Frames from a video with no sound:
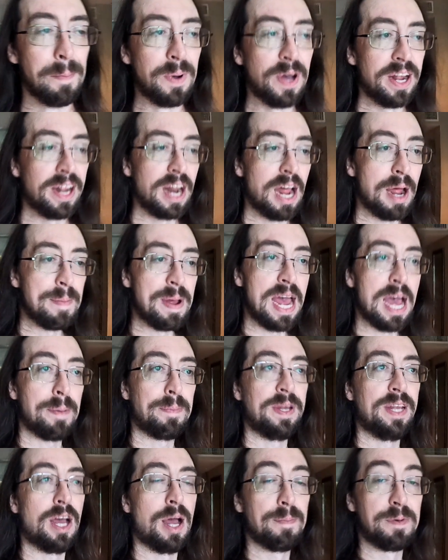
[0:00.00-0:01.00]
But I'm
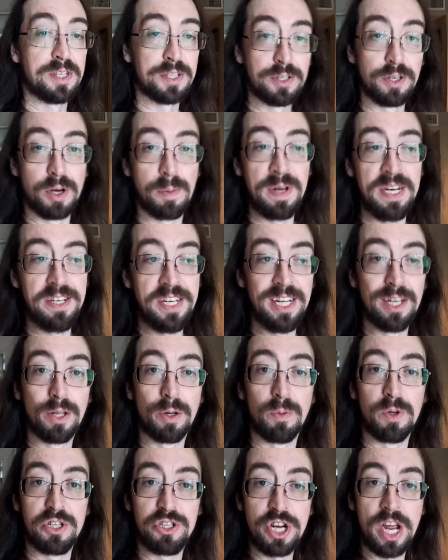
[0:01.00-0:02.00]
happy. I'm just going to be
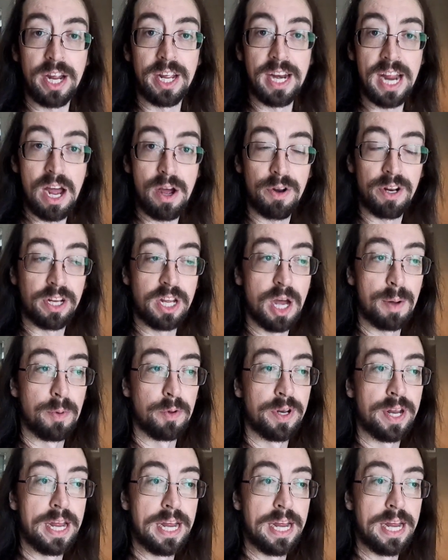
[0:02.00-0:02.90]
dealing with checking out in a couple